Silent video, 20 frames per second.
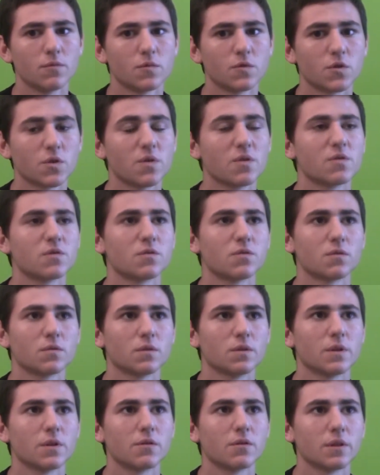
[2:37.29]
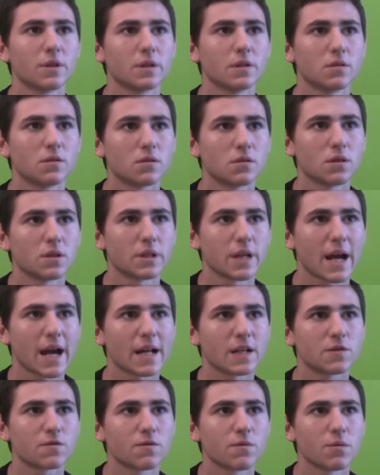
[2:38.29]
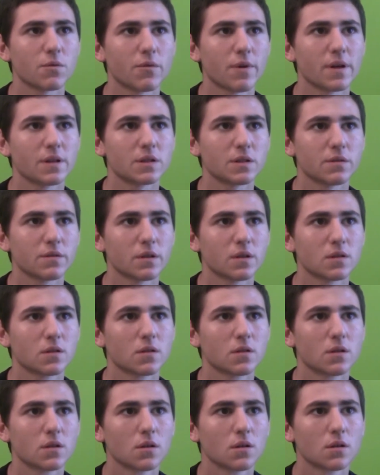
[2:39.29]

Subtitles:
So he was literally detached from the rest of us.